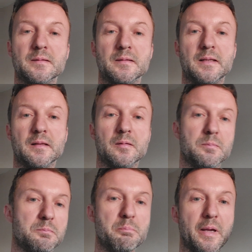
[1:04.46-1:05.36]
little
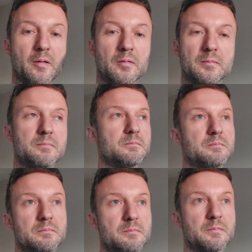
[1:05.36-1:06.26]
bell
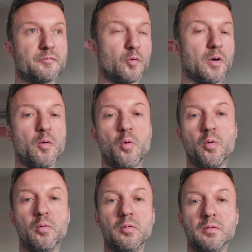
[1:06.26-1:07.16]
for
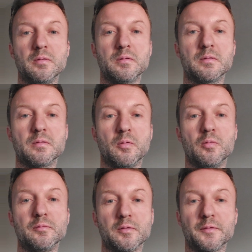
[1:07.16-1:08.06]
all
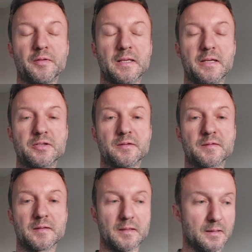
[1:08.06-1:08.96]

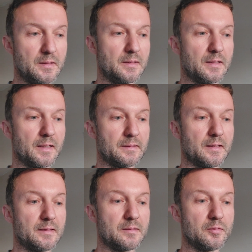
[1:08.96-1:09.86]
notifications, and
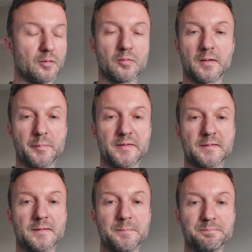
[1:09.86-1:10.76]
then you're not going to miss
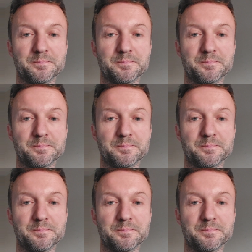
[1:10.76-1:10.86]
it.